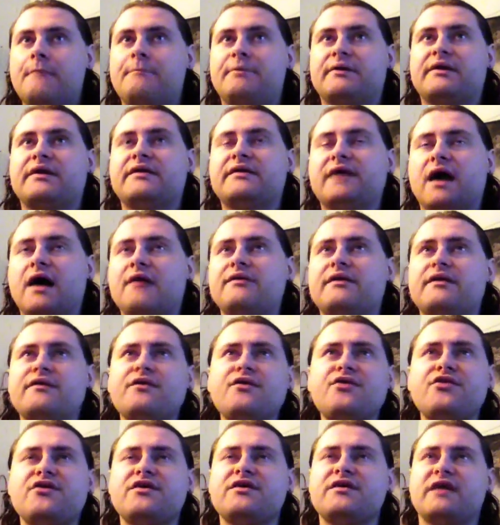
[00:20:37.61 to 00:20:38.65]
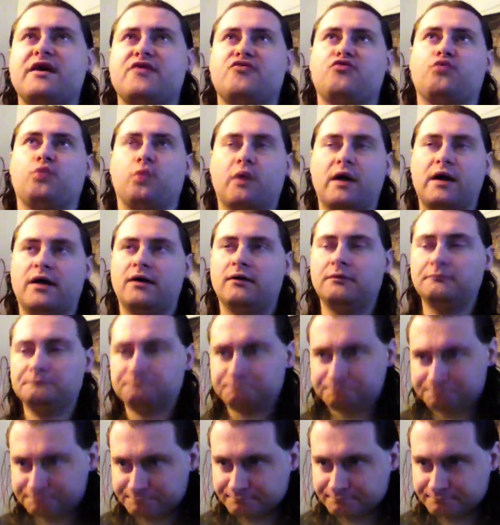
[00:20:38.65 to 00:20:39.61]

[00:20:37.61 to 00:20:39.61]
But an, another thing as well